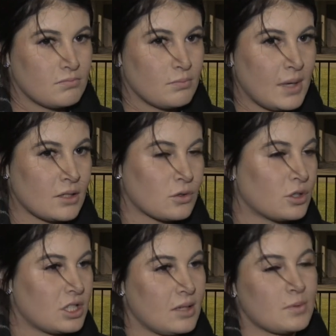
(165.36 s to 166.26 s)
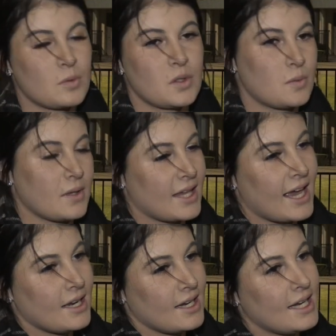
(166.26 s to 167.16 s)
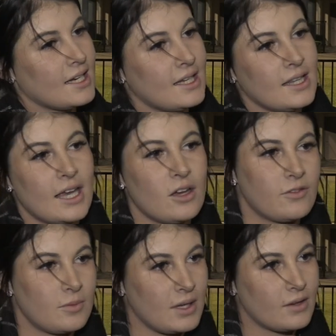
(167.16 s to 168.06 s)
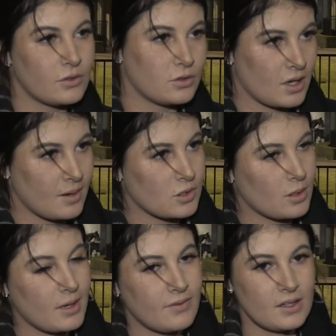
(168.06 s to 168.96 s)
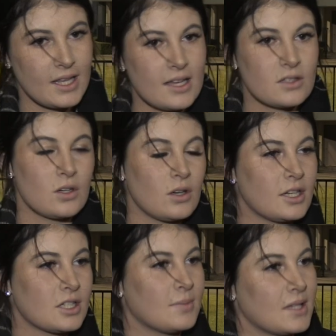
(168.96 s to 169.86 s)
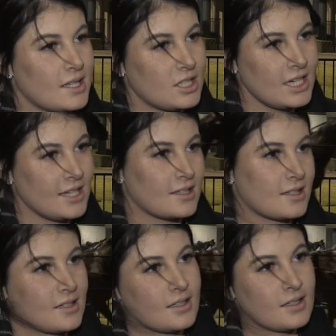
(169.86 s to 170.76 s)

mentorships was with Kate and Andy, and they offered me a full-time job after that, so I jumped at the chance.